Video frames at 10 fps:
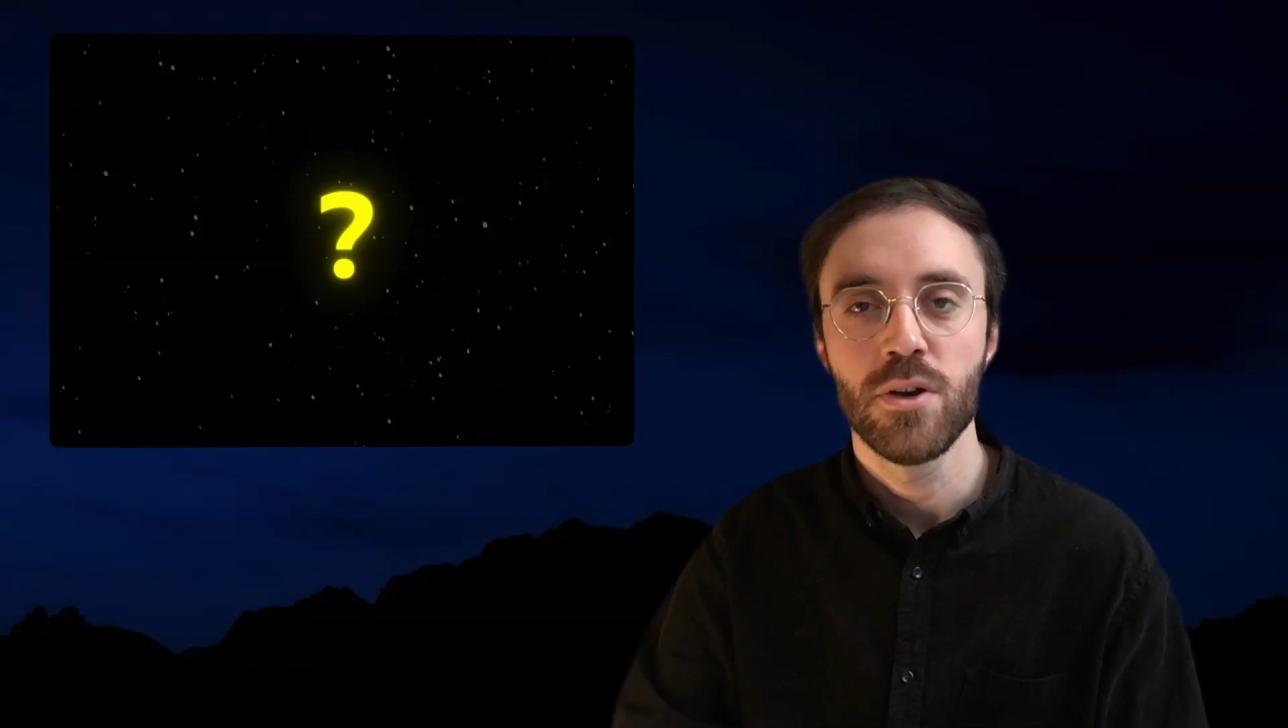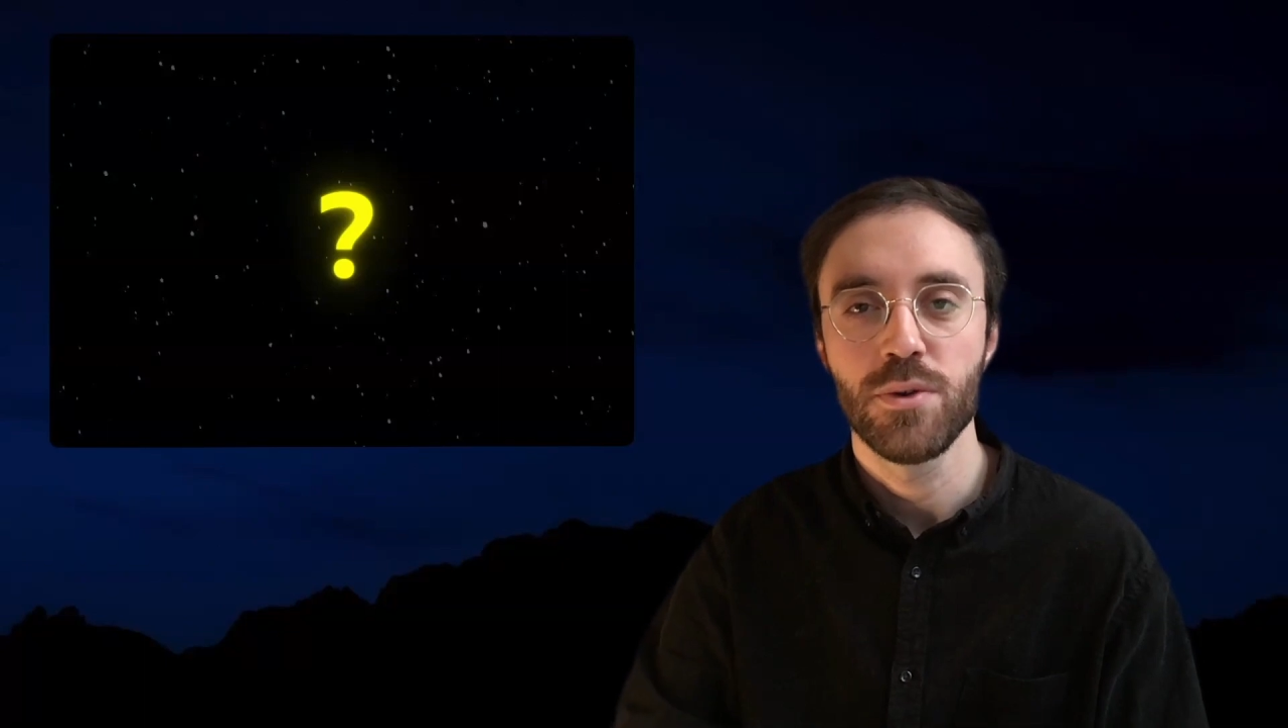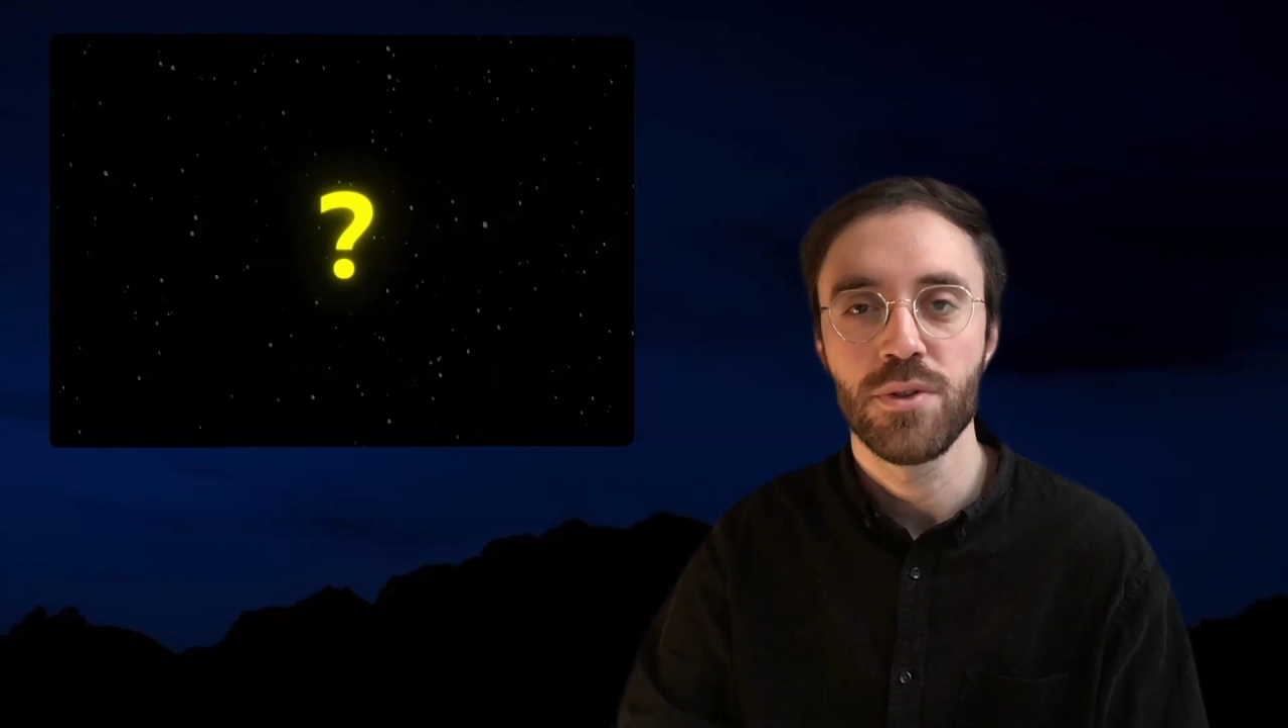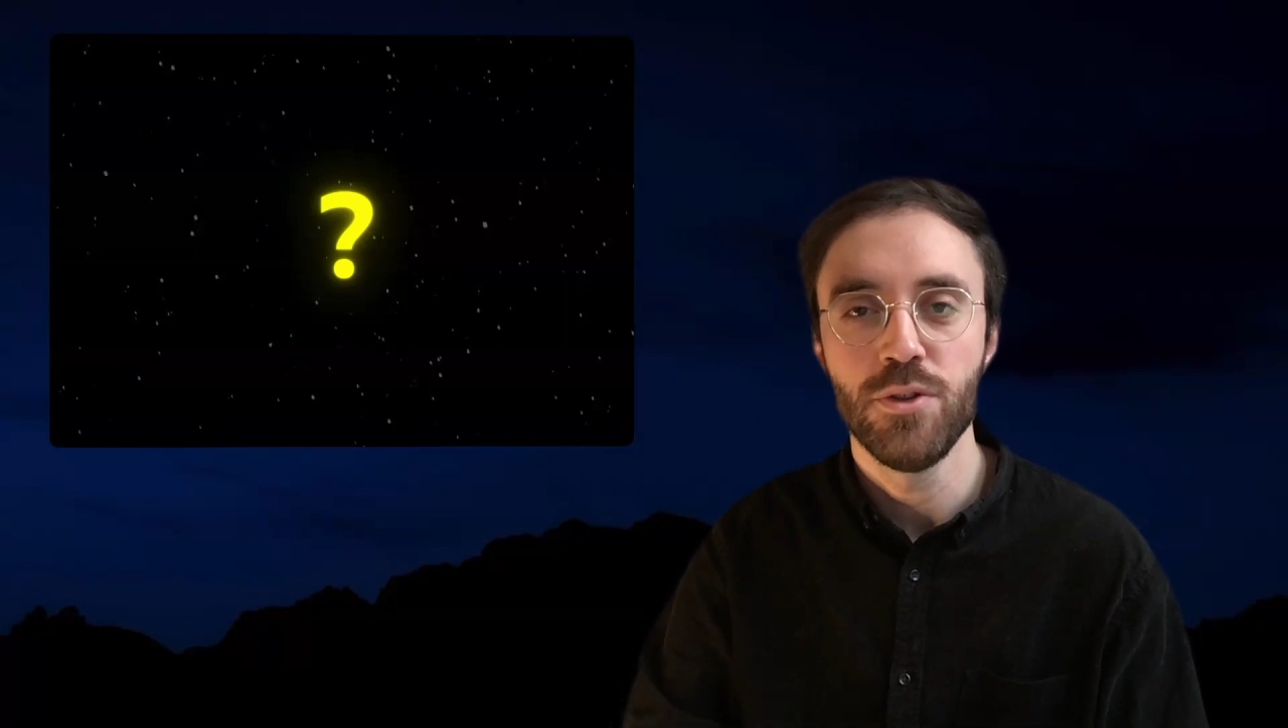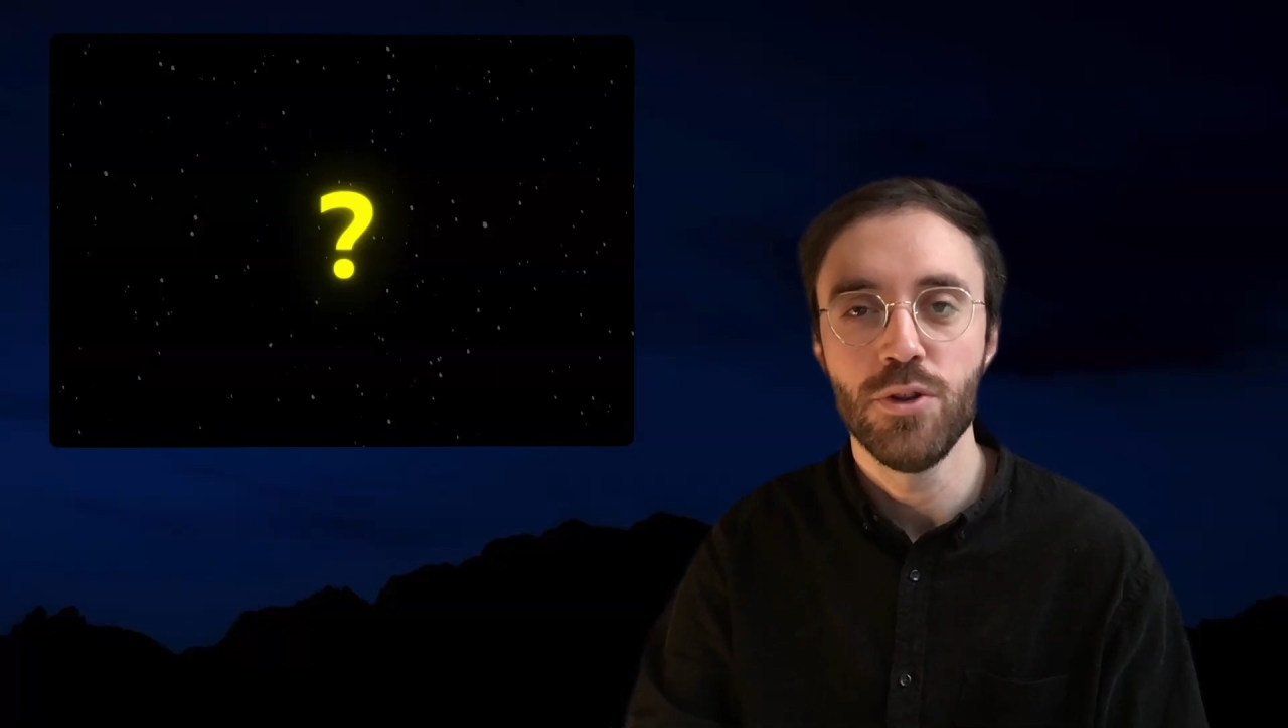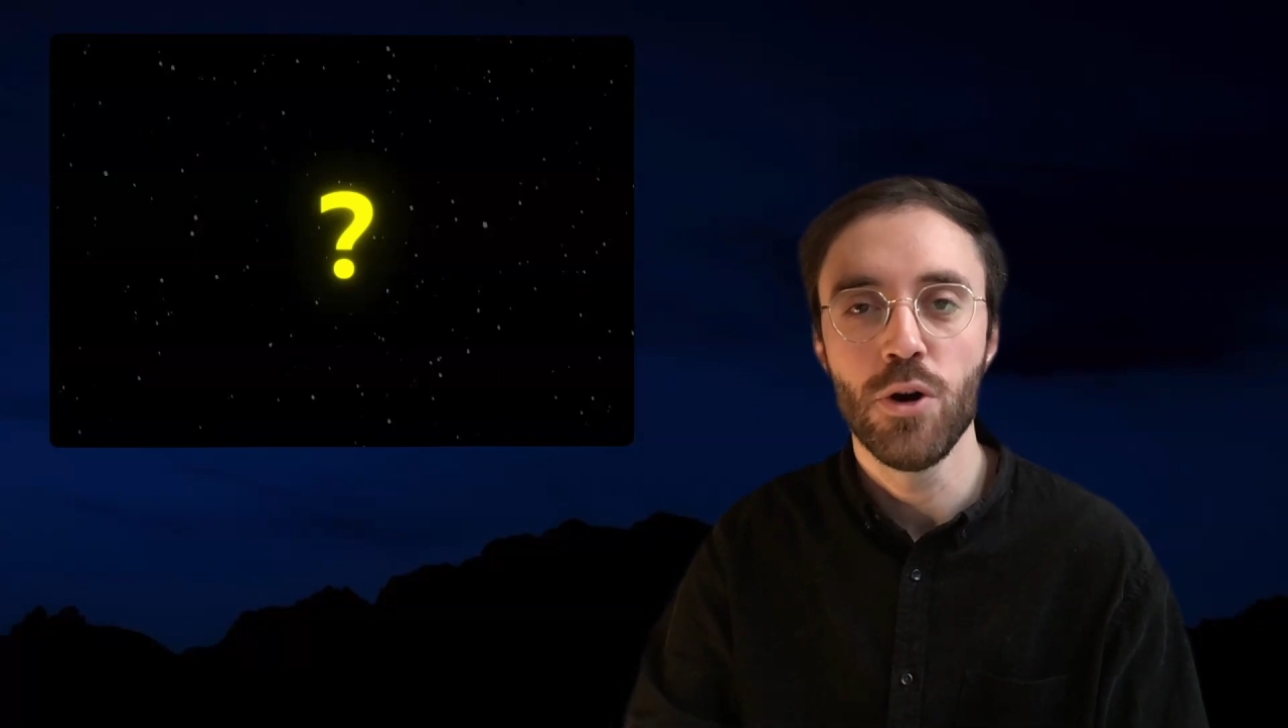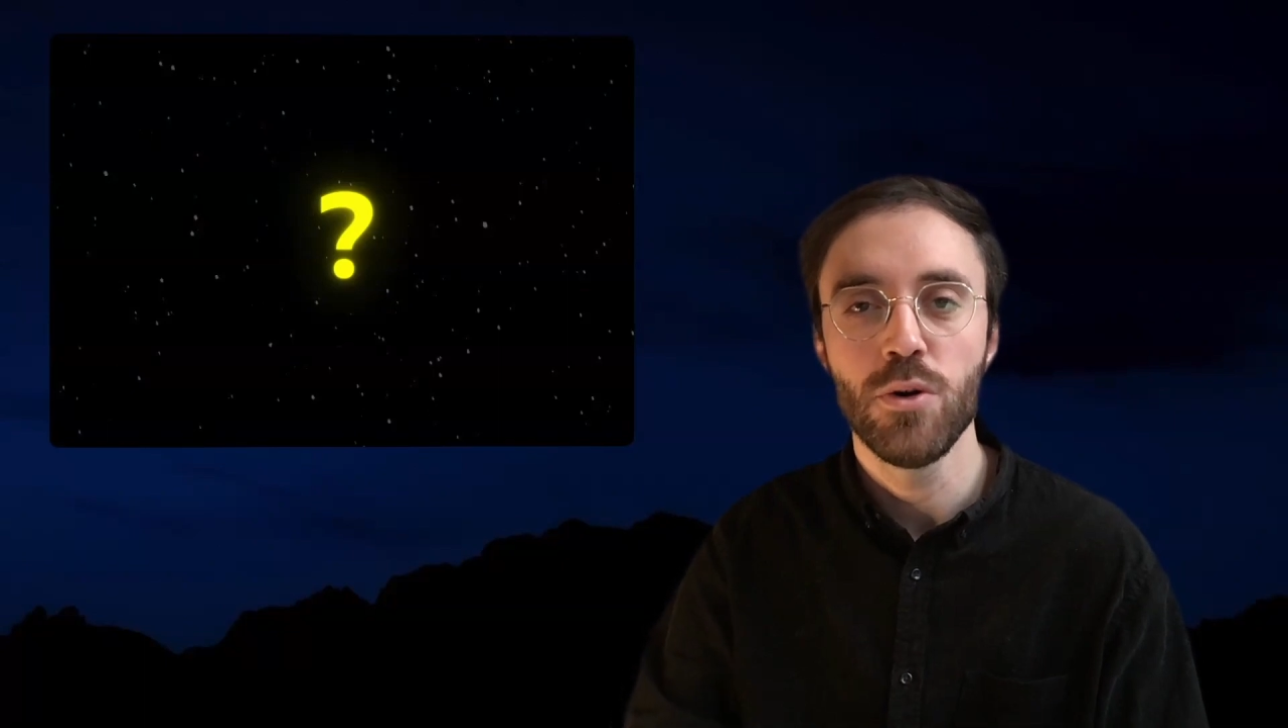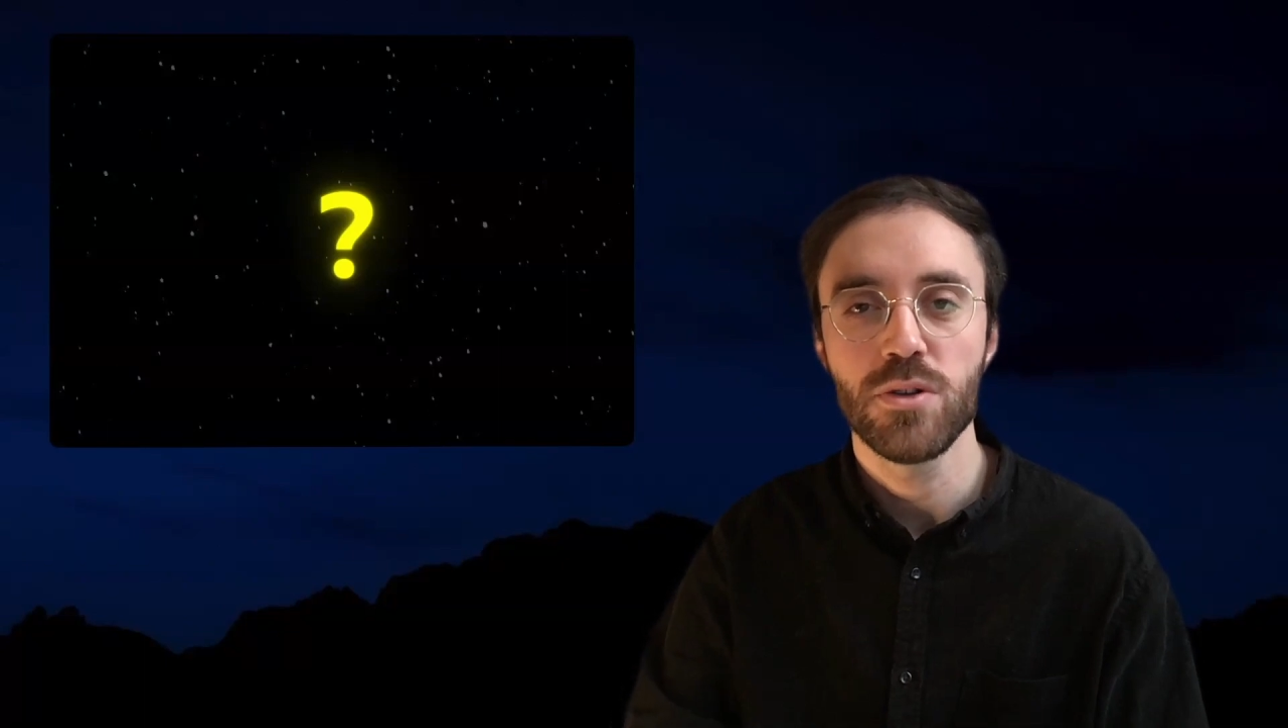with no